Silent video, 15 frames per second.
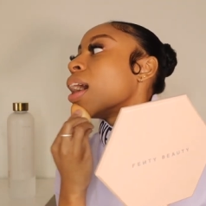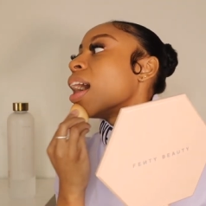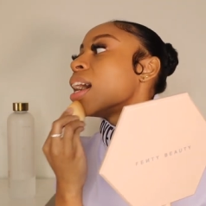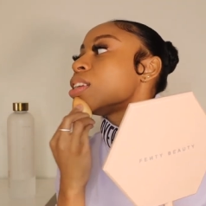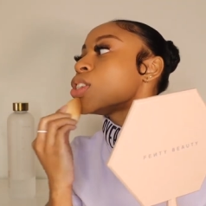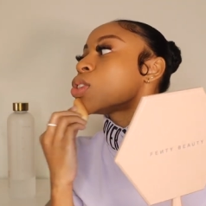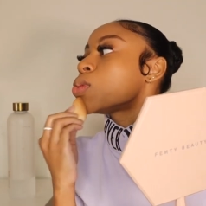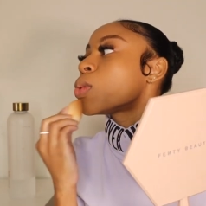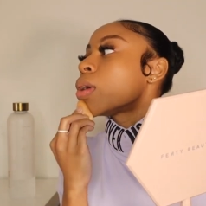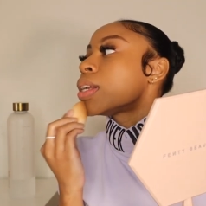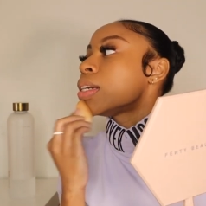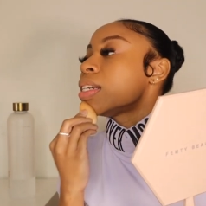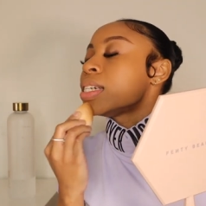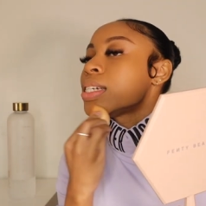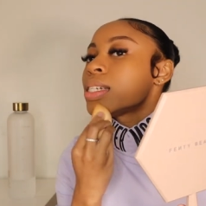I just
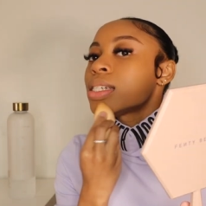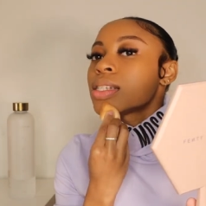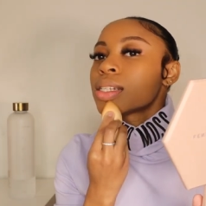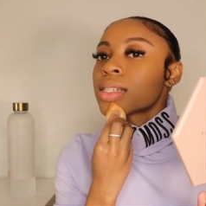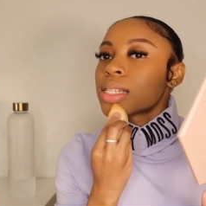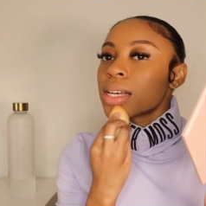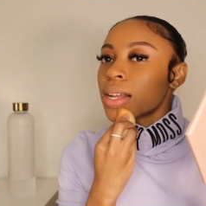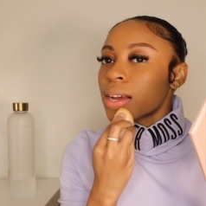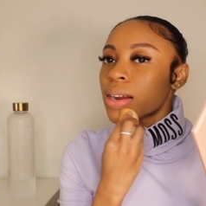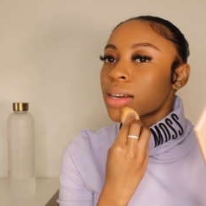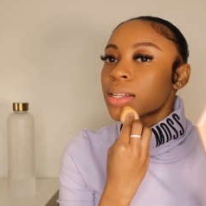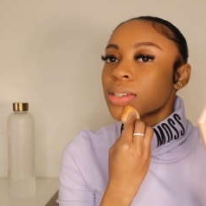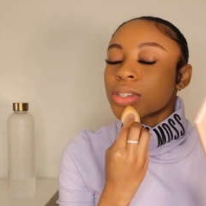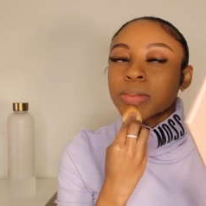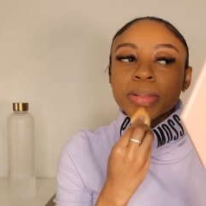wanted to learn
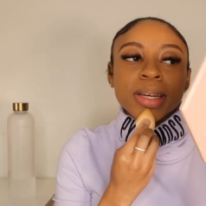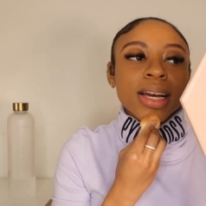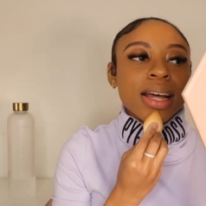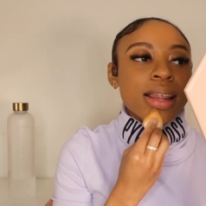a little bit.